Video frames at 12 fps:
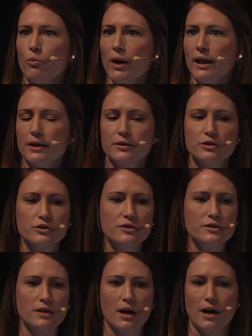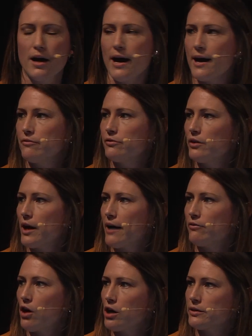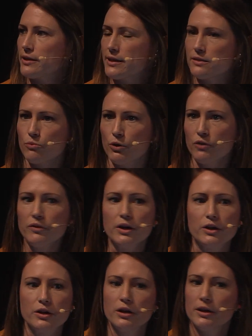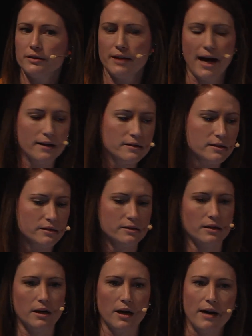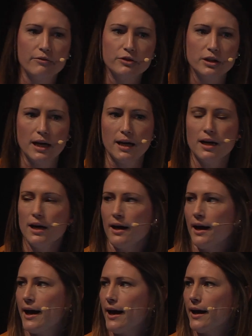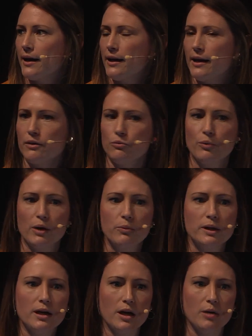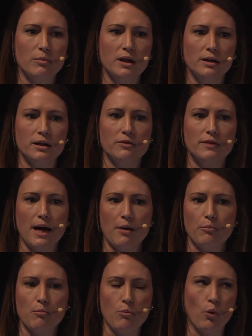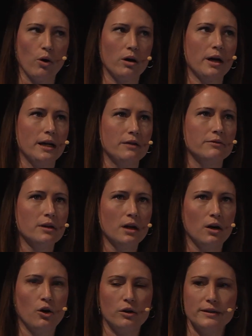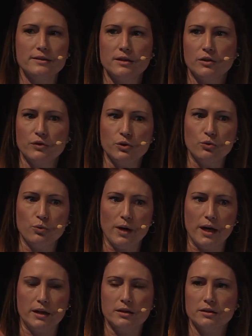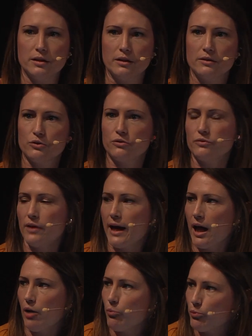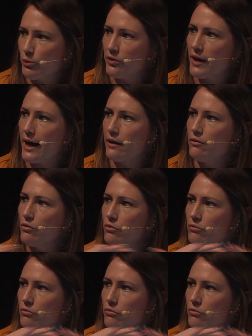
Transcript: While others have Okta as one of their tasks every day, and where we can come in and give that more kind of holistic view and sort of help with that